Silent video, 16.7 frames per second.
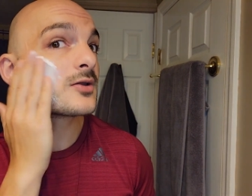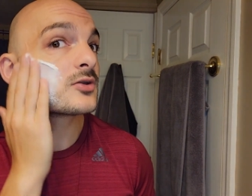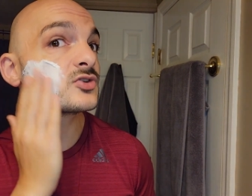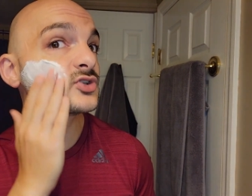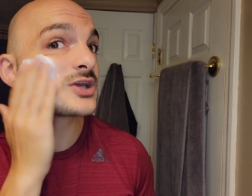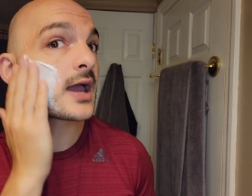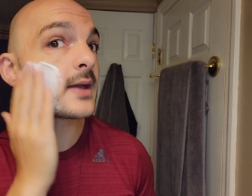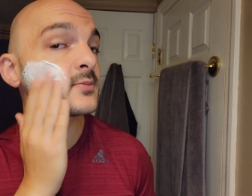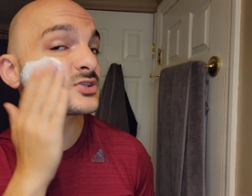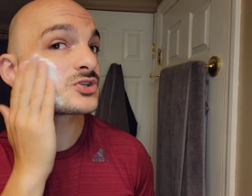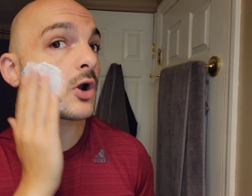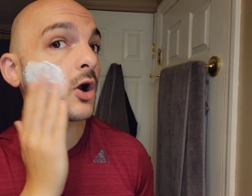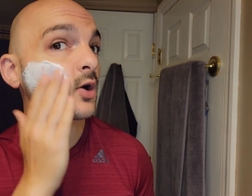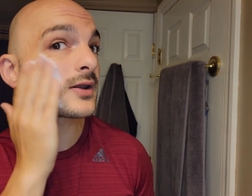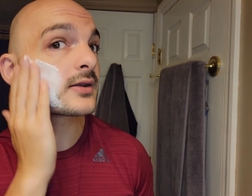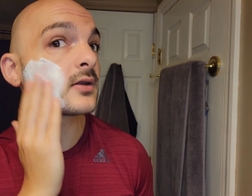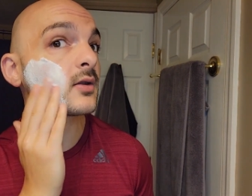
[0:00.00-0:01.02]
Gem
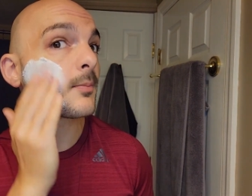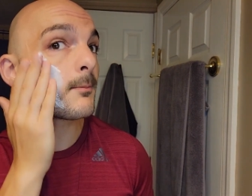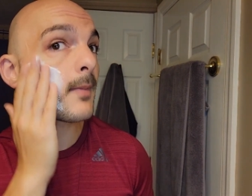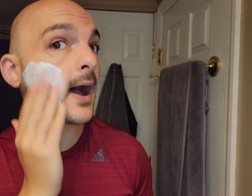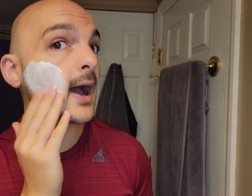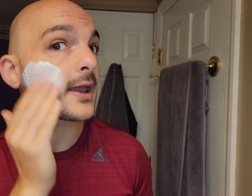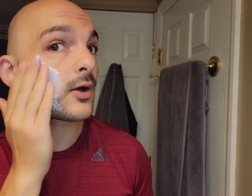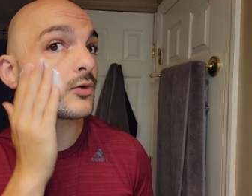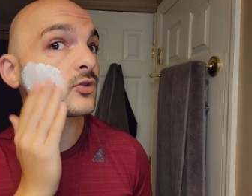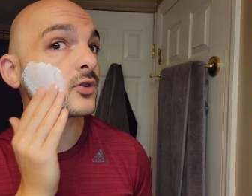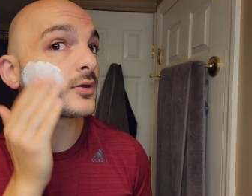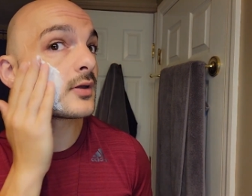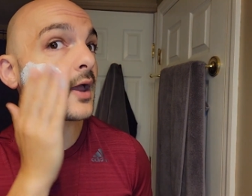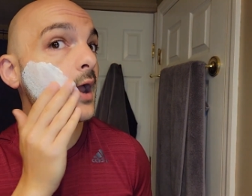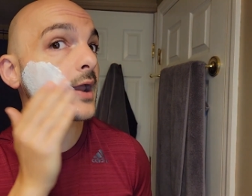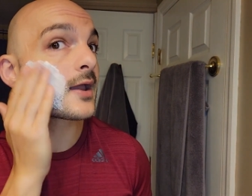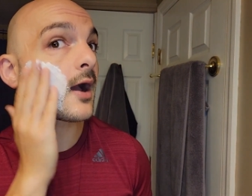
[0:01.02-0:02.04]
started mild,
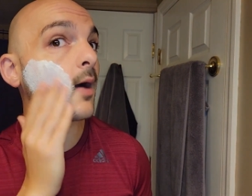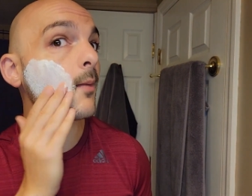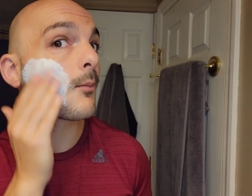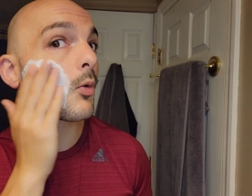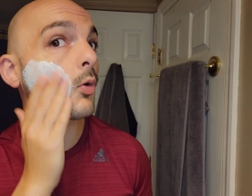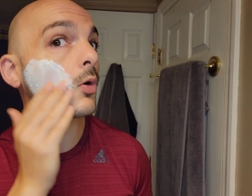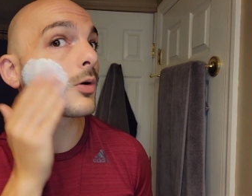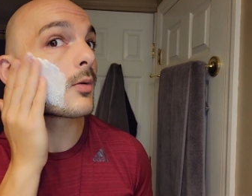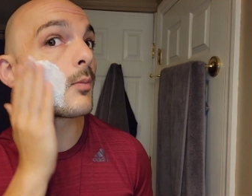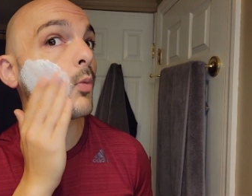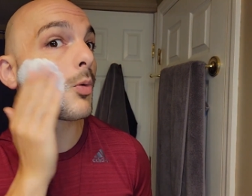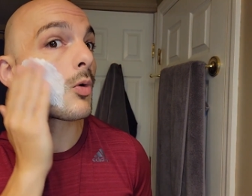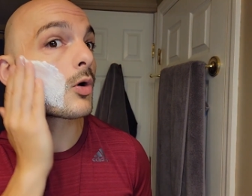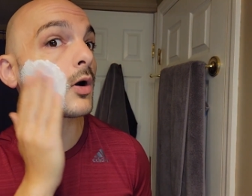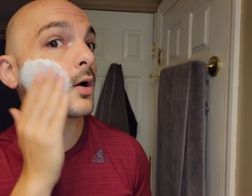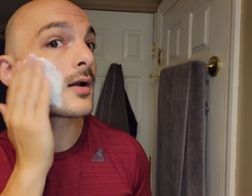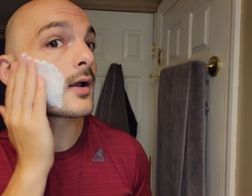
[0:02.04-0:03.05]
and got more and
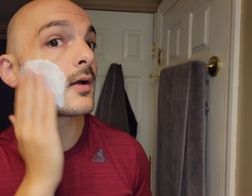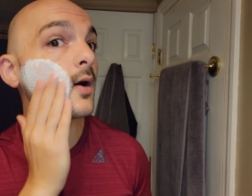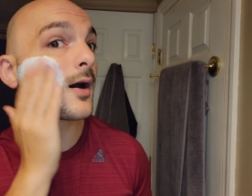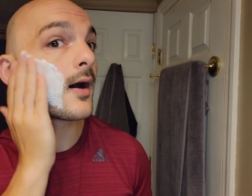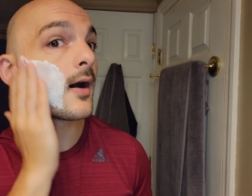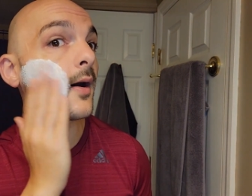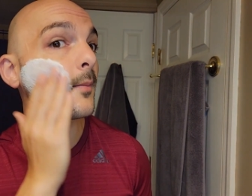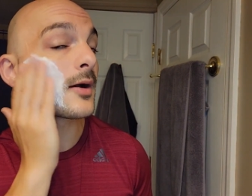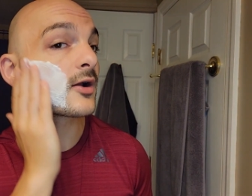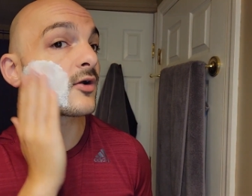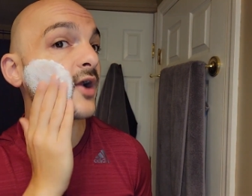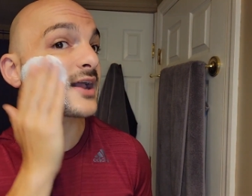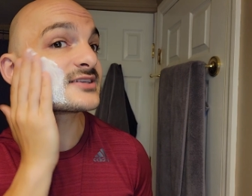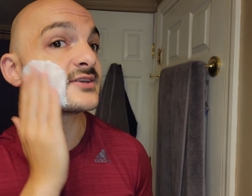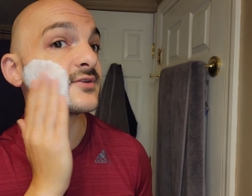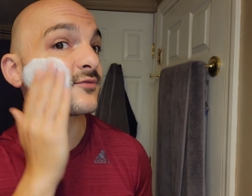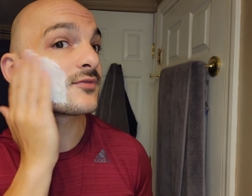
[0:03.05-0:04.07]
more um,
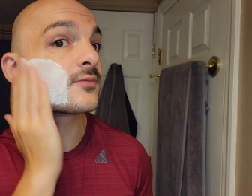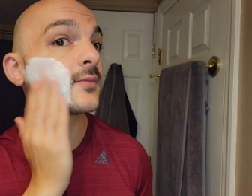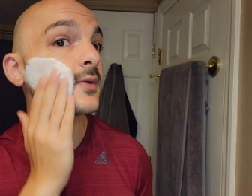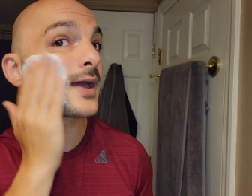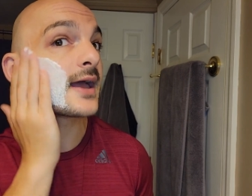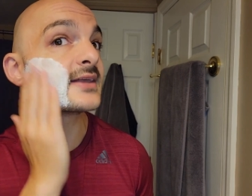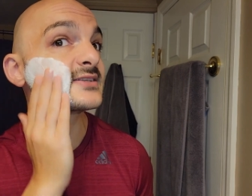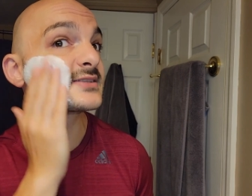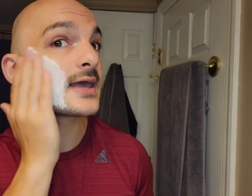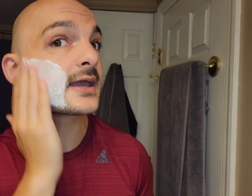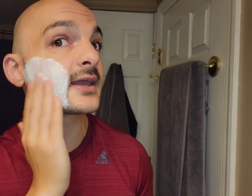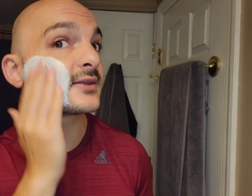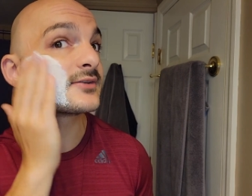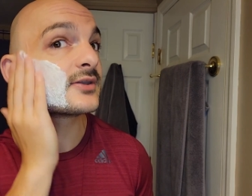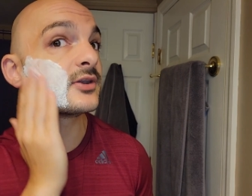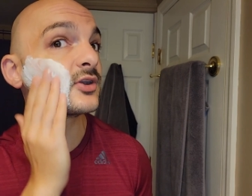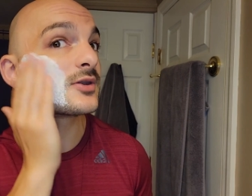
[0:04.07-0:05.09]
aggressive as they
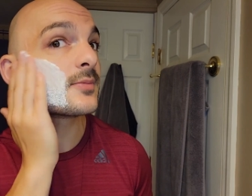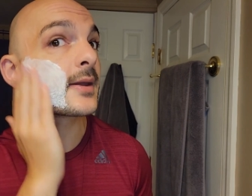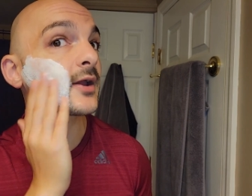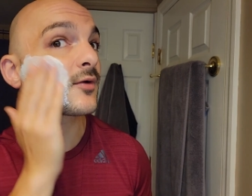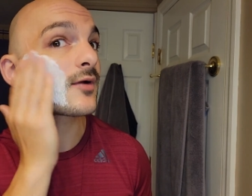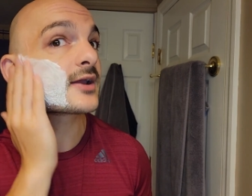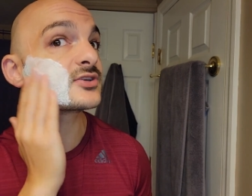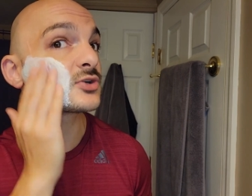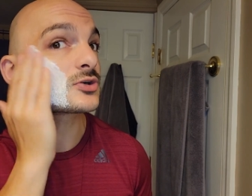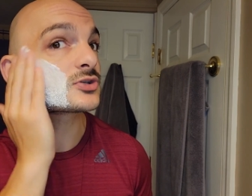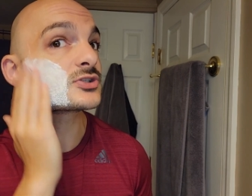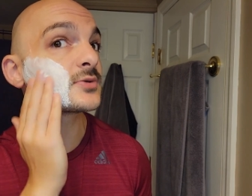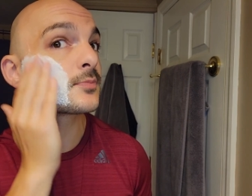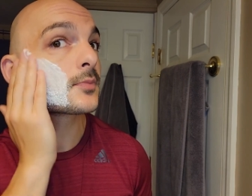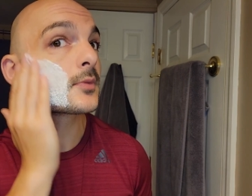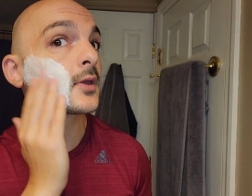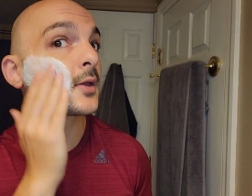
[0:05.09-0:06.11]
continued to make razors.
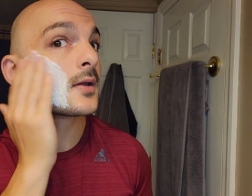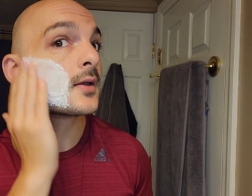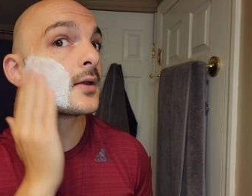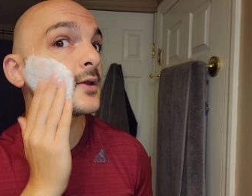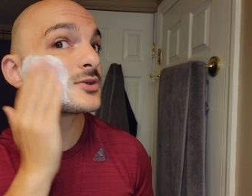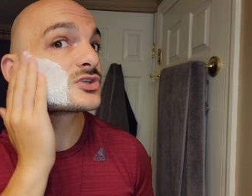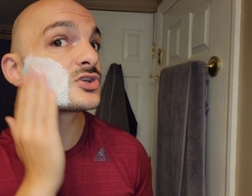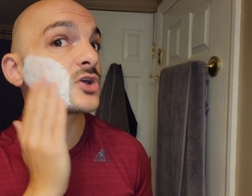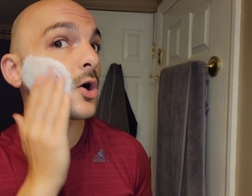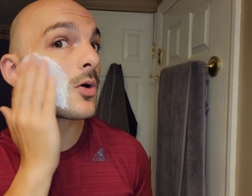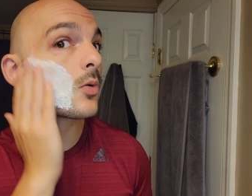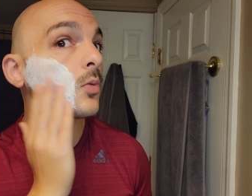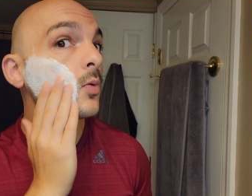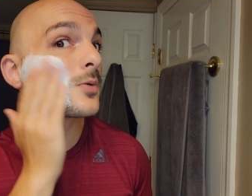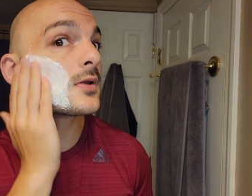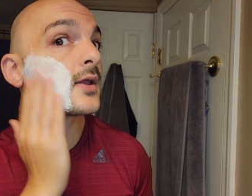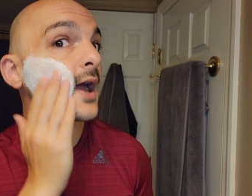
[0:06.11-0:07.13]

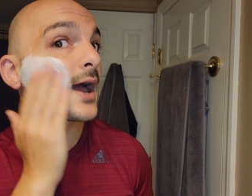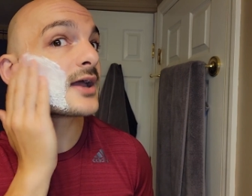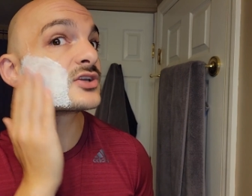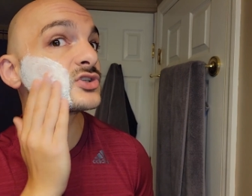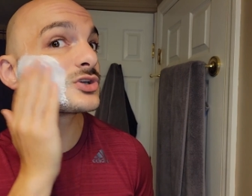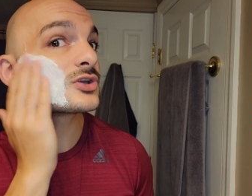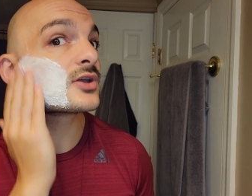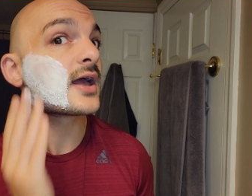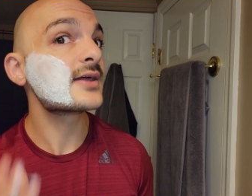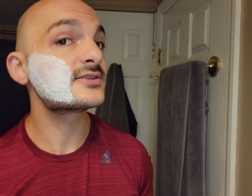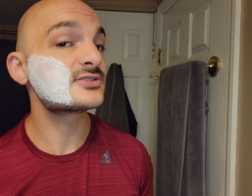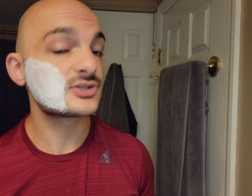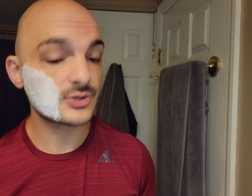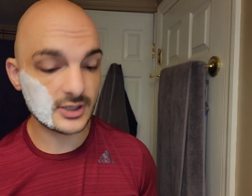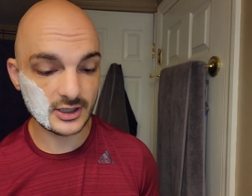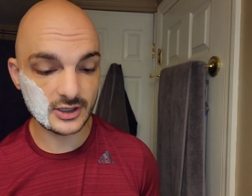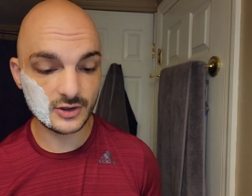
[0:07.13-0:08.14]
So as you as
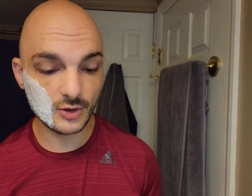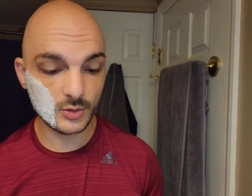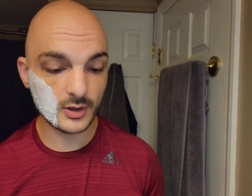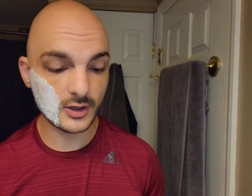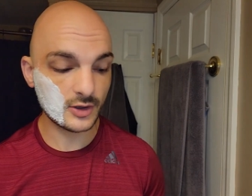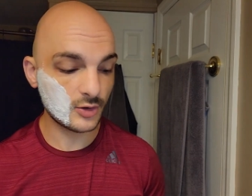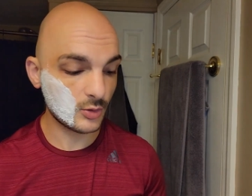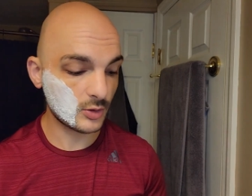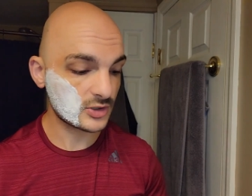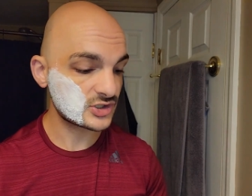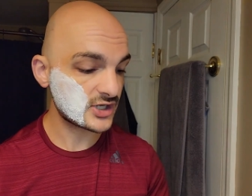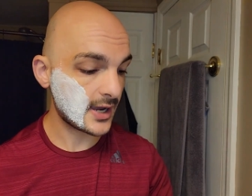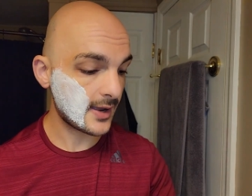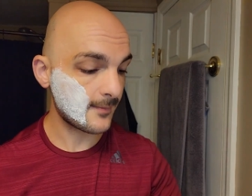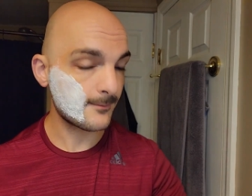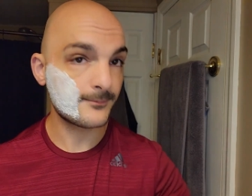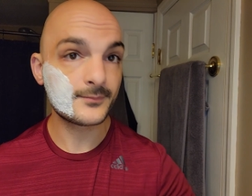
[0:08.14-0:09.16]
you get a newer and newer
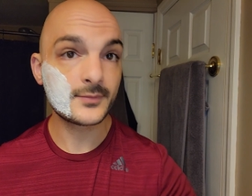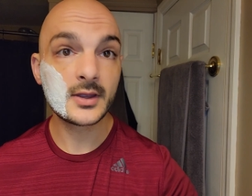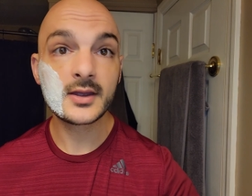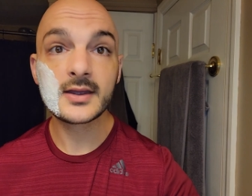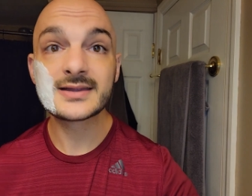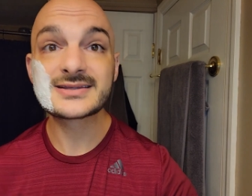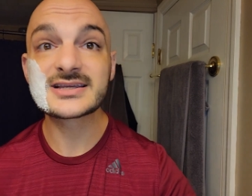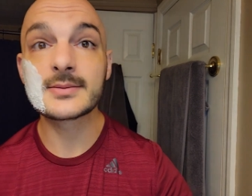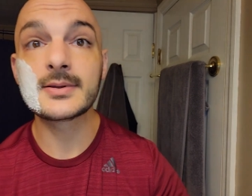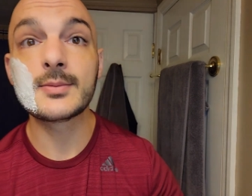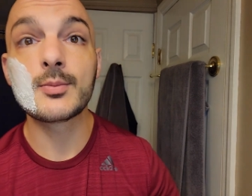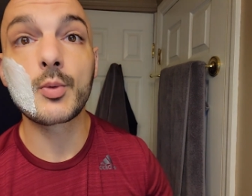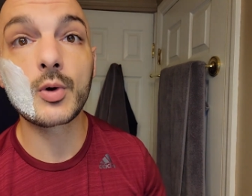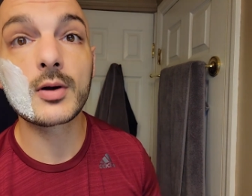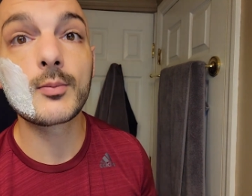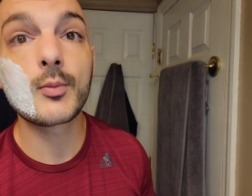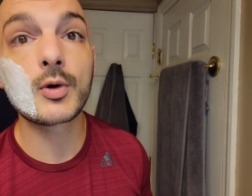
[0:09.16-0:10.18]
gem, it's gonna be
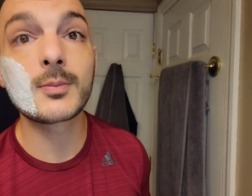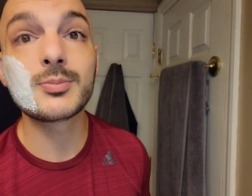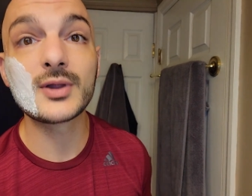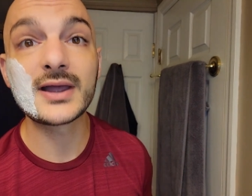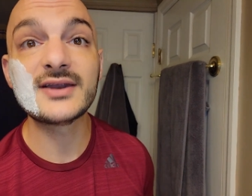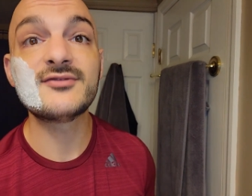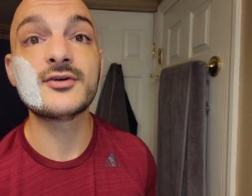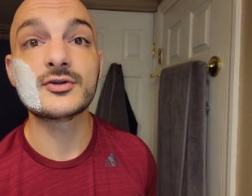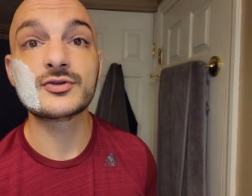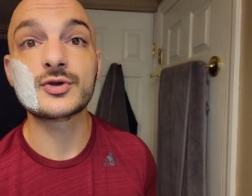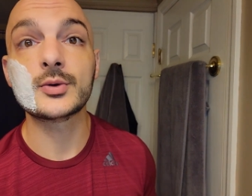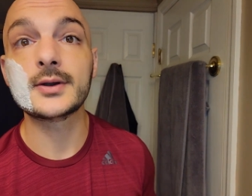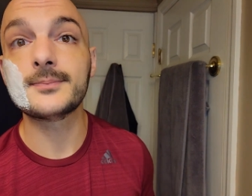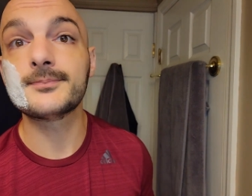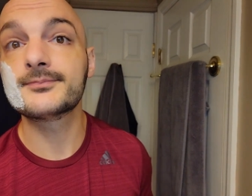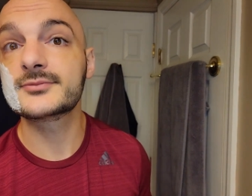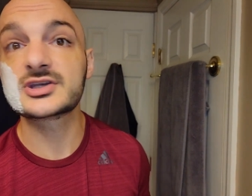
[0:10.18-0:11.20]
more and more blade fill to
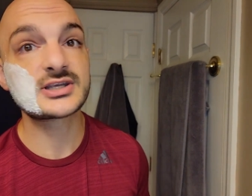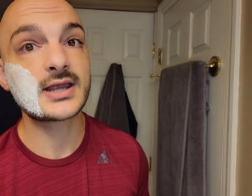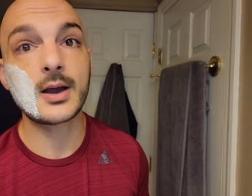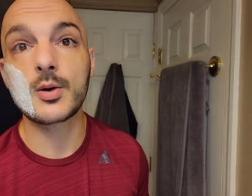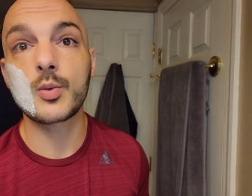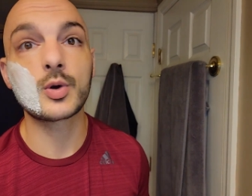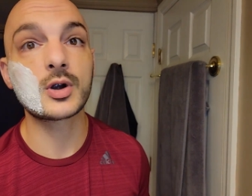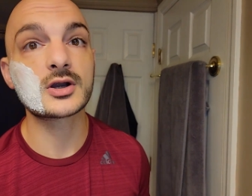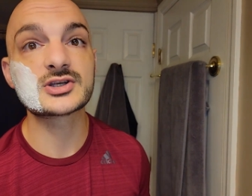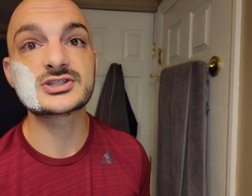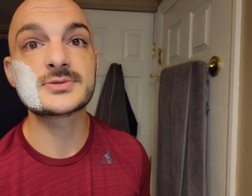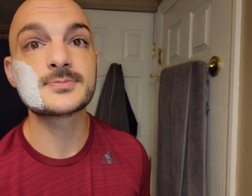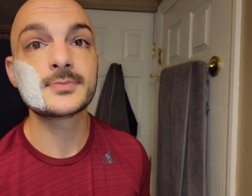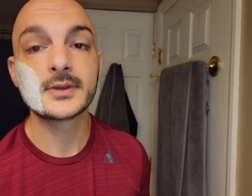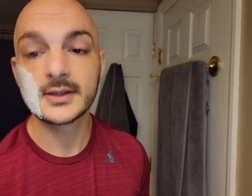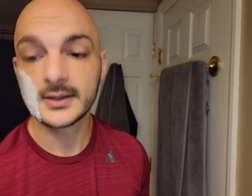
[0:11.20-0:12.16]
it, just how it works.